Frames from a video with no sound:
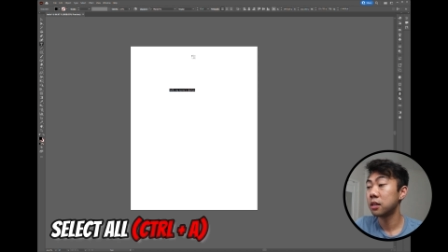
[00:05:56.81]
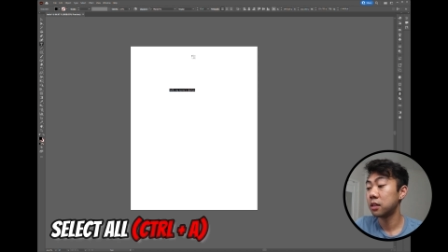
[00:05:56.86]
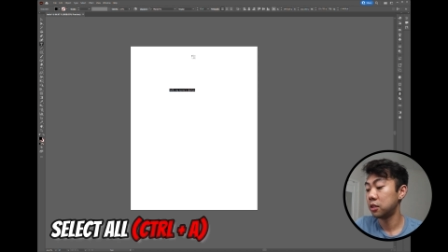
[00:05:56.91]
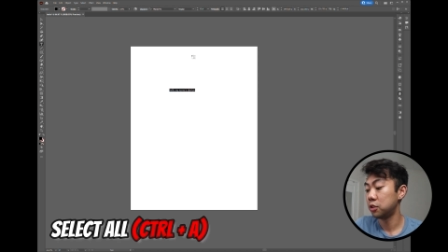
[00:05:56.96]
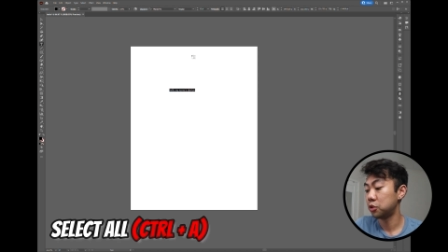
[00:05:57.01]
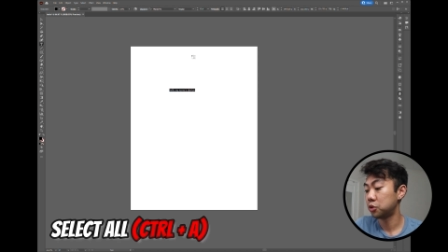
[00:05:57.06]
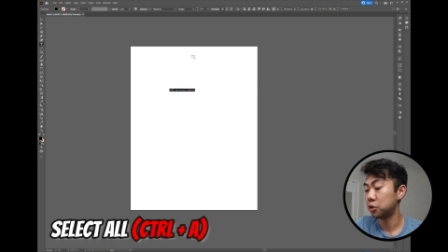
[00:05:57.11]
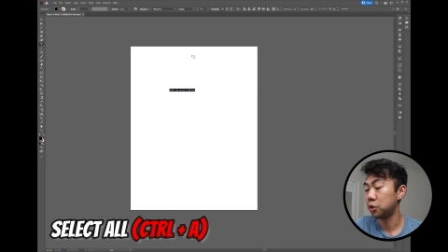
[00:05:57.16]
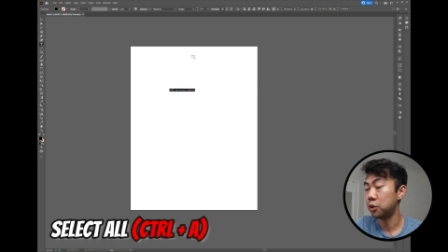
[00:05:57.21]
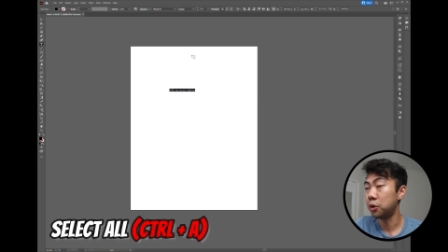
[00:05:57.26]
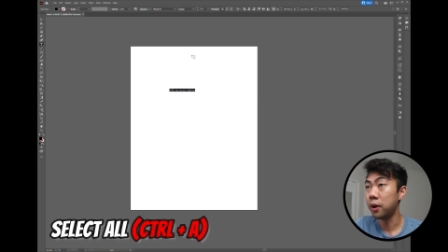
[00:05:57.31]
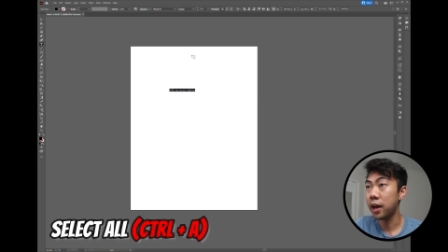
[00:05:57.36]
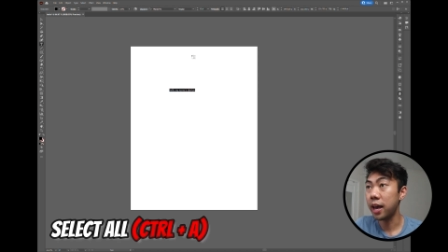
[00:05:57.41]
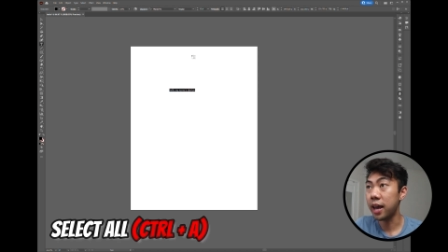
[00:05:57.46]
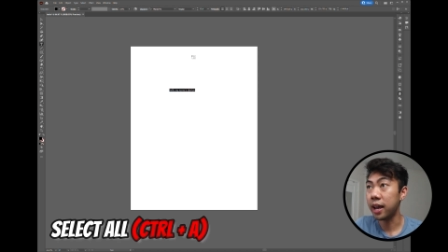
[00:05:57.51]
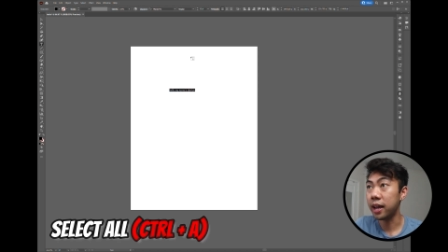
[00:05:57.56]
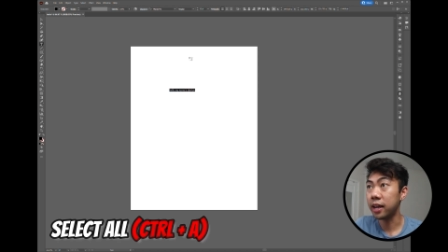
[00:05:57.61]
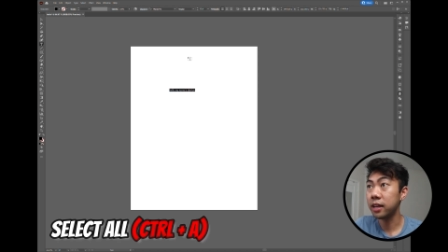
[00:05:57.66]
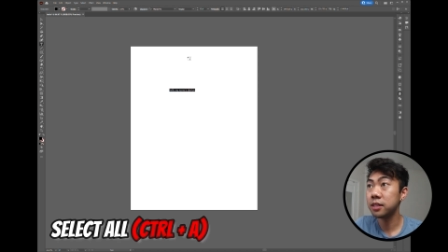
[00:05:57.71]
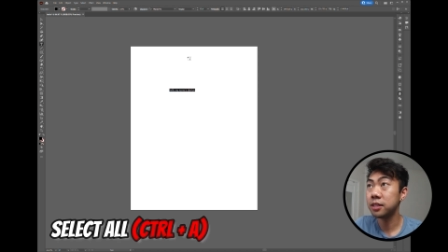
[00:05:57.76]
Control
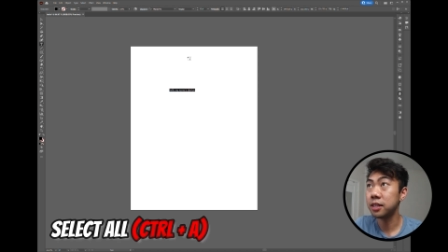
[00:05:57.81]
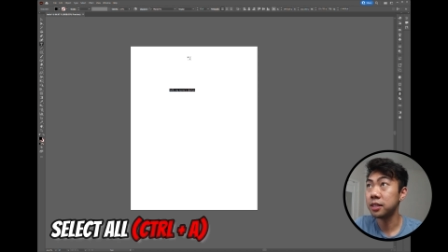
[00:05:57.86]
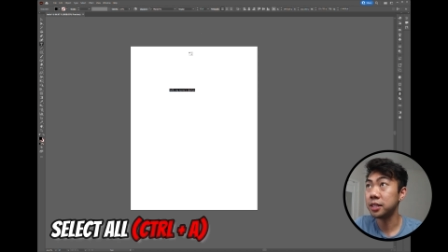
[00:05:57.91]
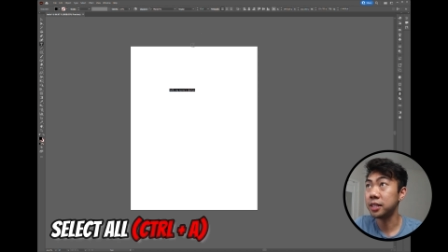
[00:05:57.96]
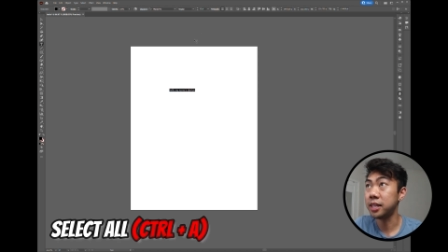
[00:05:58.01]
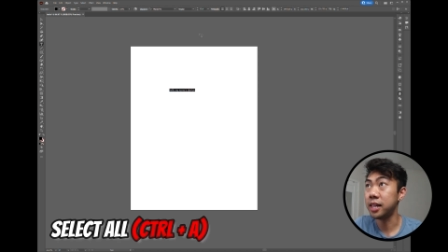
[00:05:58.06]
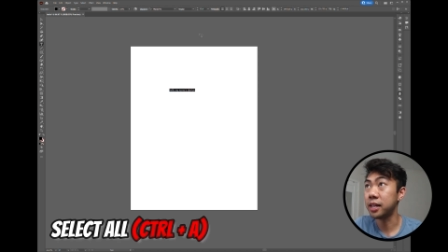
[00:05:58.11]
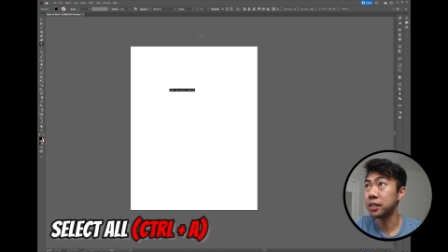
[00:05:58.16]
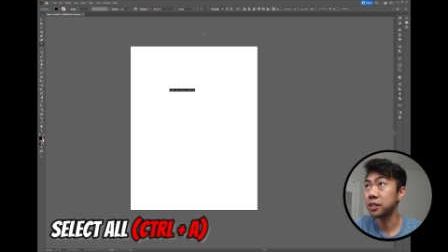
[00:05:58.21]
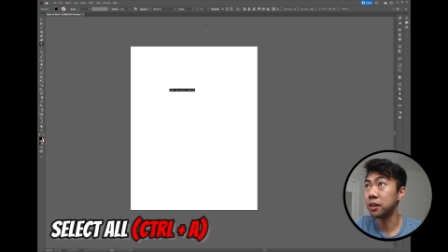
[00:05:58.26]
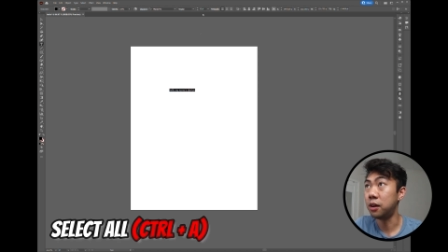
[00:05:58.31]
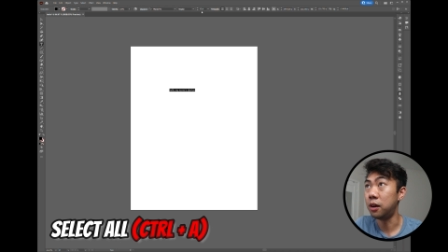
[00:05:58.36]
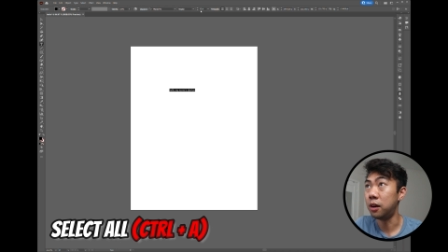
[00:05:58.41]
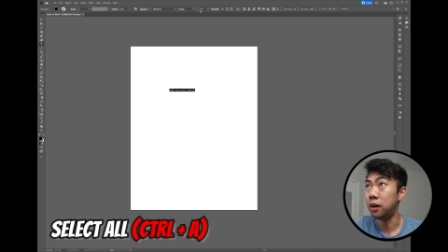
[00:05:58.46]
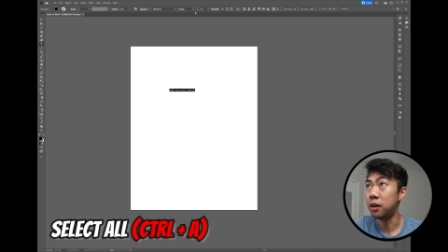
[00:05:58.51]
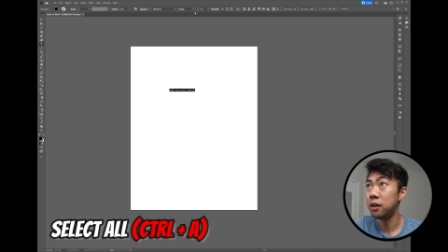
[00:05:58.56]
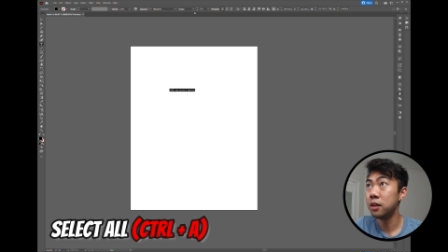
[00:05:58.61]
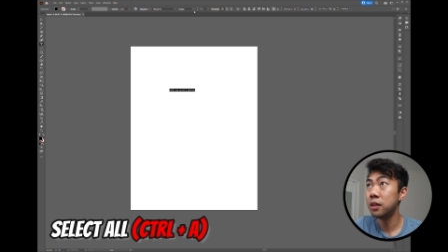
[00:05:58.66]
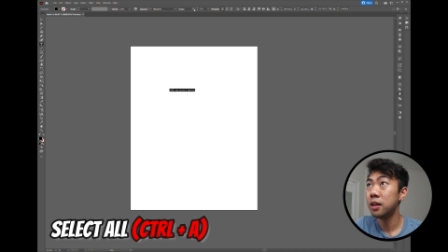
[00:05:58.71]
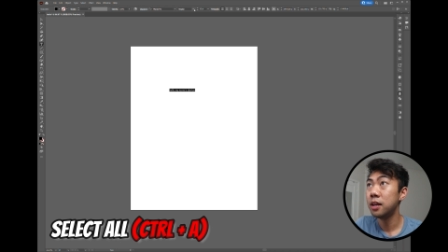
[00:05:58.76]
A is to select
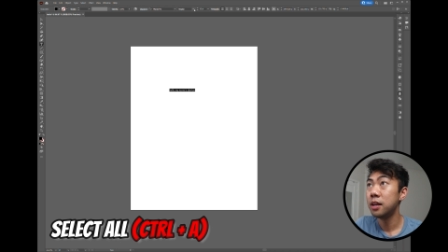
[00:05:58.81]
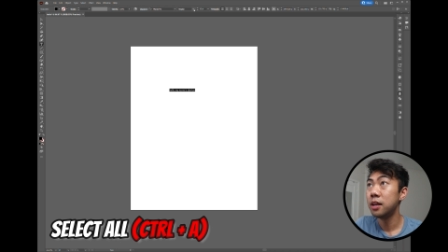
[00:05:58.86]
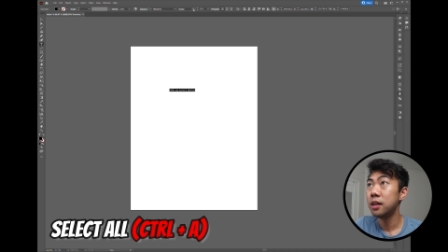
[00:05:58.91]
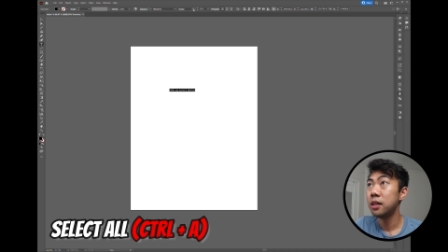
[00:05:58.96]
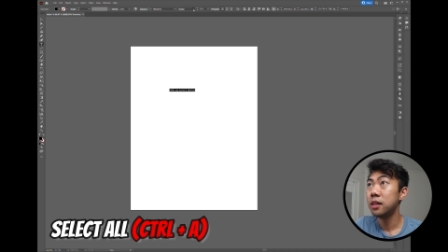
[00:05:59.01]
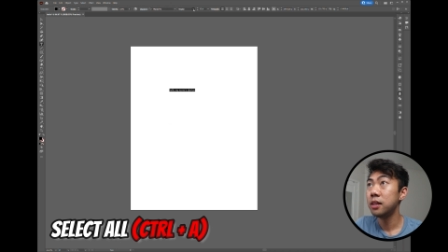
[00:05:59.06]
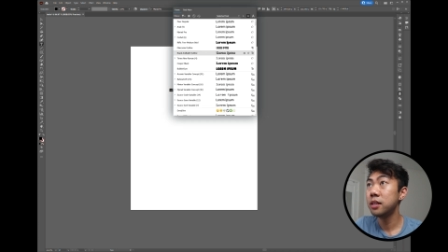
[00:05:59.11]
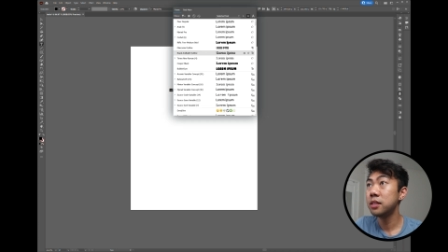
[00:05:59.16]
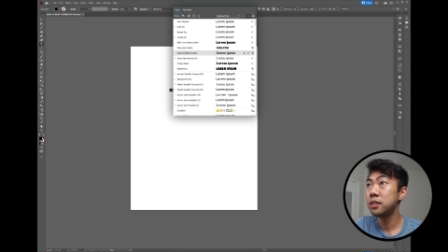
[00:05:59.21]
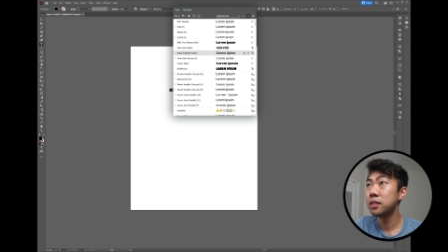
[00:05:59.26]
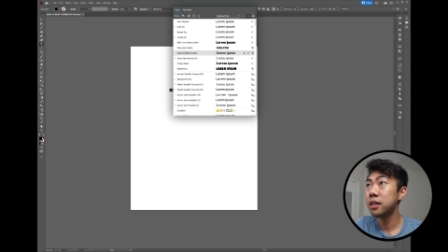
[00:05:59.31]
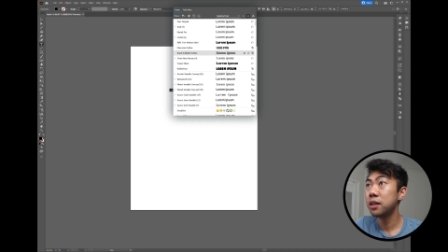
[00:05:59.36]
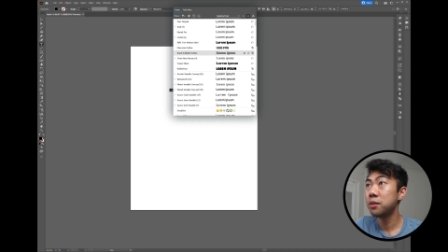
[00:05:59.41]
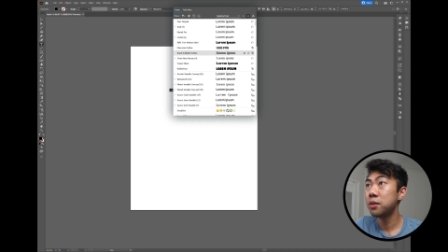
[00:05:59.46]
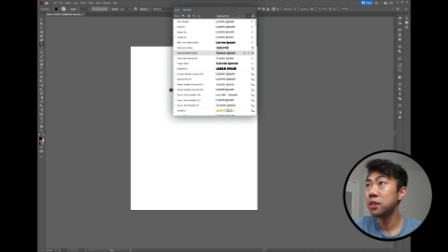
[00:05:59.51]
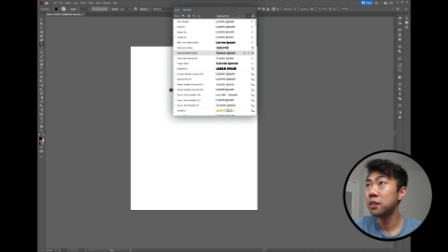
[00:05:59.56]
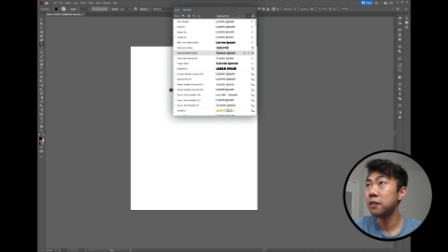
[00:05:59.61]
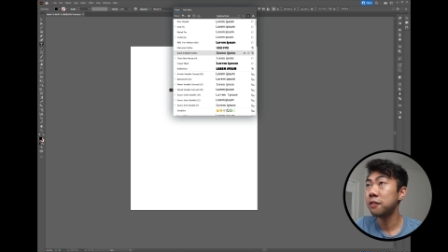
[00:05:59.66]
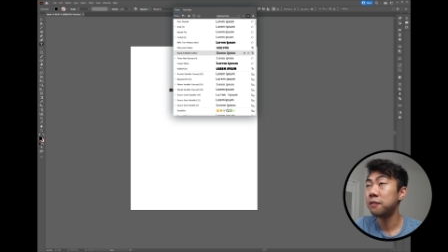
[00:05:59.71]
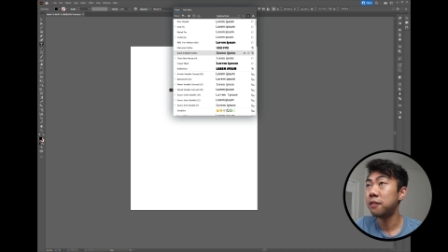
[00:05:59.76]
all. Let's say I
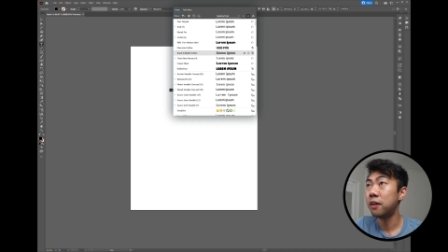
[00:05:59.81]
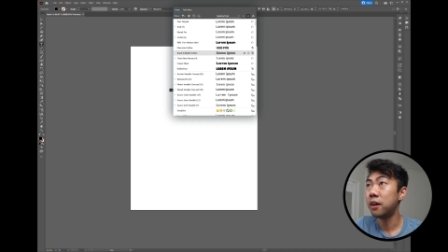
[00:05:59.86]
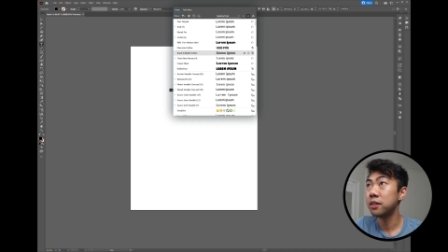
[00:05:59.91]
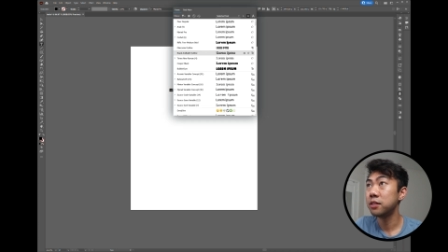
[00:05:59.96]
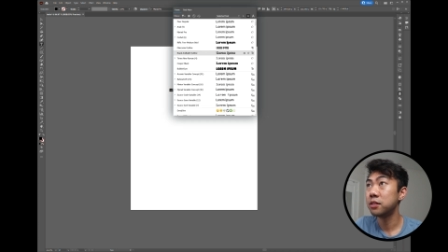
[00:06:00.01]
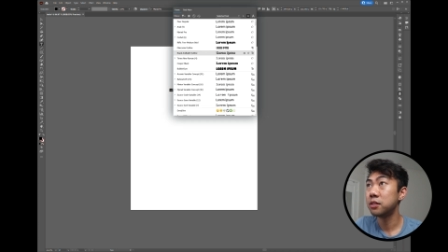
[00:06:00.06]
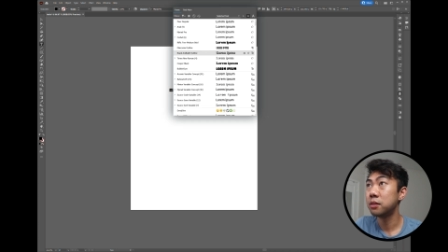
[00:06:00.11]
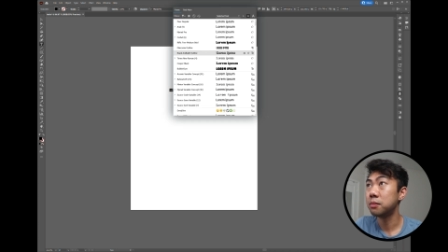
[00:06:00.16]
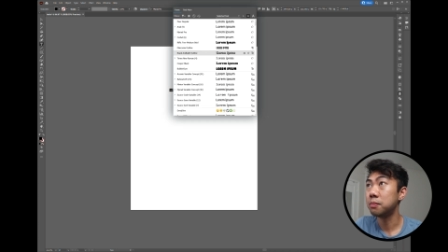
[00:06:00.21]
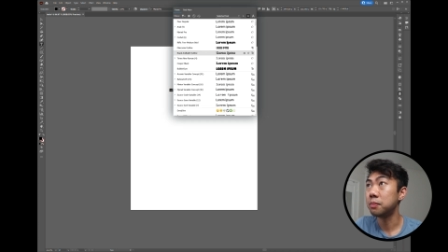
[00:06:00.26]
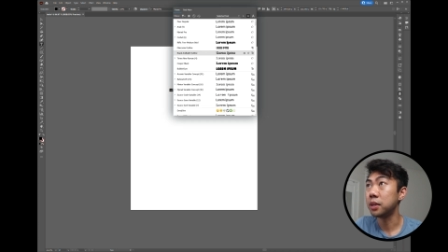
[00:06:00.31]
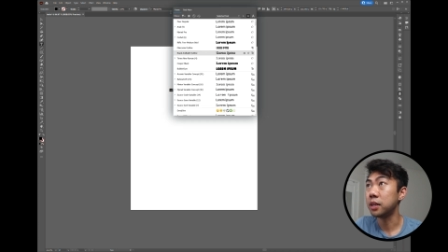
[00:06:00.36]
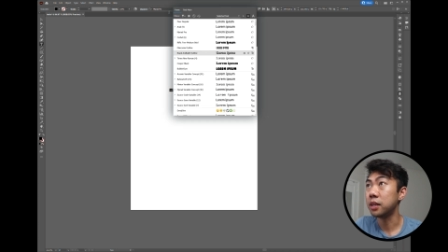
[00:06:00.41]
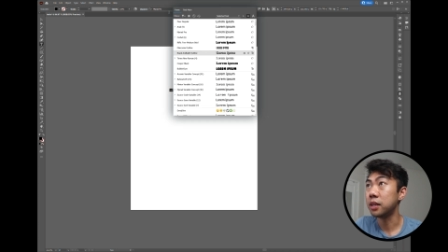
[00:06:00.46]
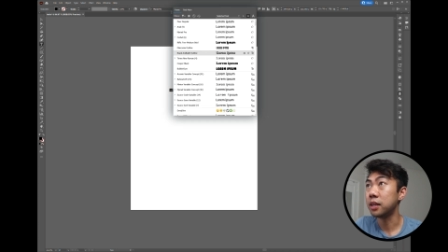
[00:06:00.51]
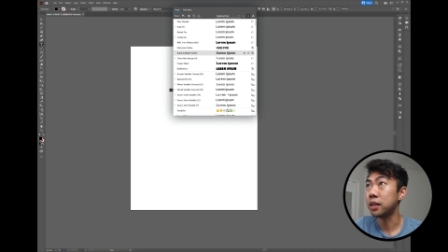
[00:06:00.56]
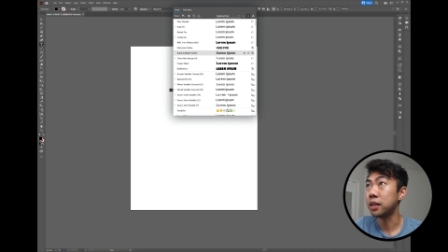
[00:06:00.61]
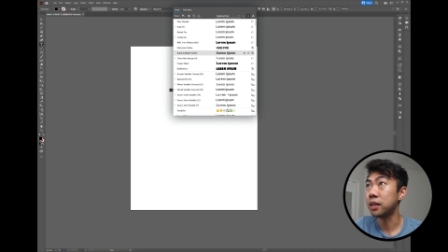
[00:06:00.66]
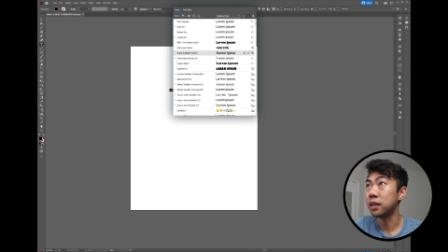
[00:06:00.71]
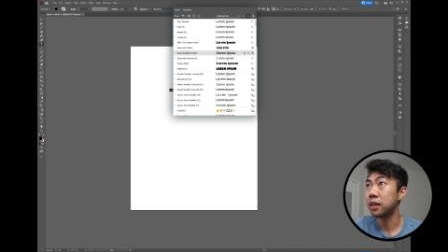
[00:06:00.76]
want the font to
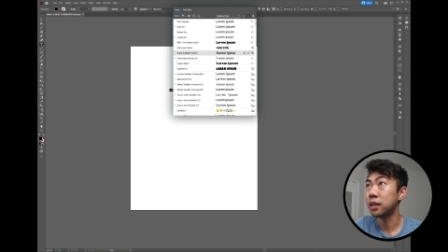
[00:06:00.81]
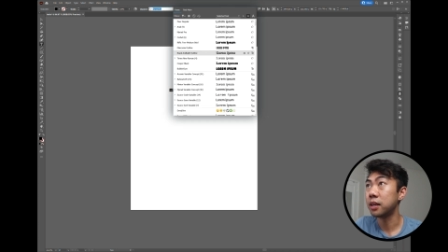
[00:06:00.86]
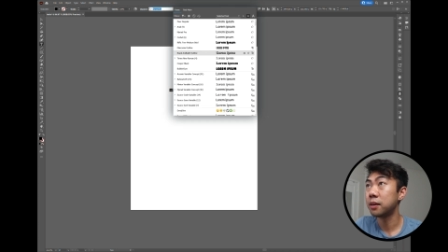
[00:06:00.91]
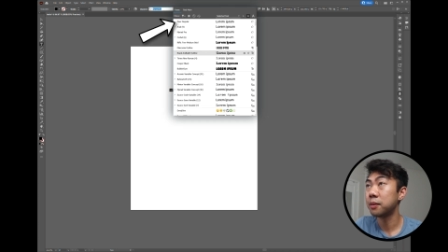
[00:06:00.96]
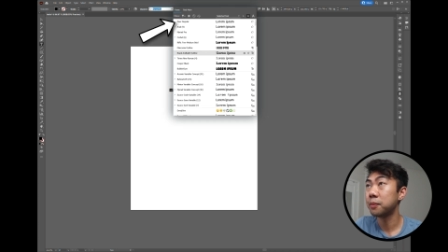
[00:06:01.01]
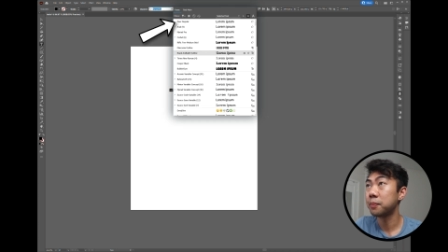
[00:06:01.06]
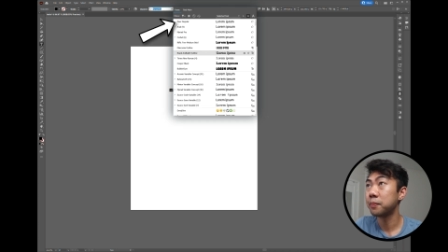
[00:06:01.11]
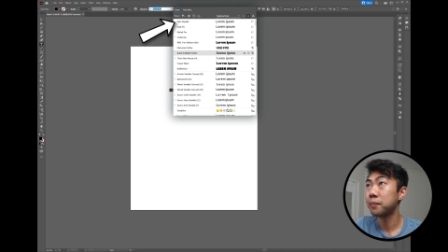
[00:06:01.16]
be,